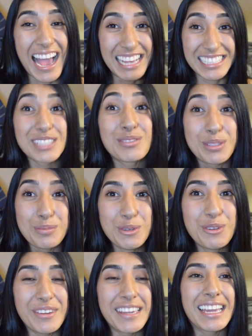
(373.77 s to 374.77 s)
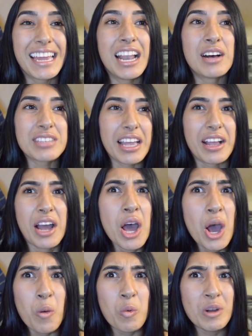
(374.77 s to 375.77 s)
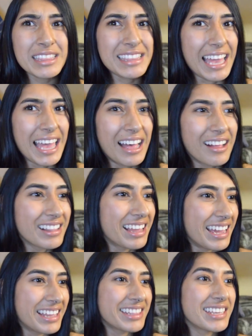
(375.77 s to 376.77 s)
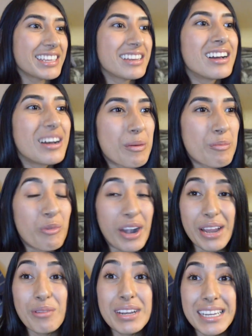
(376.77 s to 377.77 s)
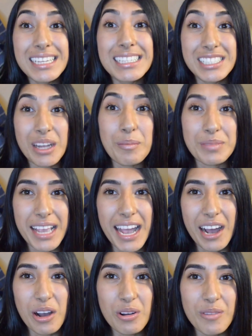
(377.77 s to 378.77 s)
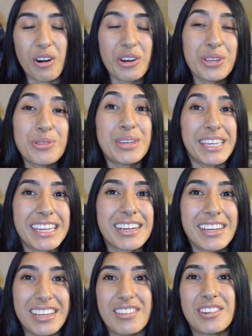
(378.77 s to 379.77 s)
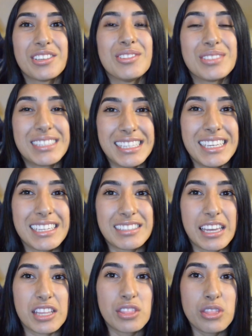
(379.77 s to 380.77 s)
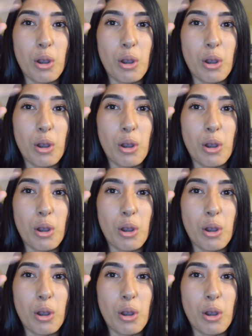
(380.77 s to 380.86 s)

as it was moving, and I was like, what the hell? And then right when he jumped out, all you hear and all you see is like,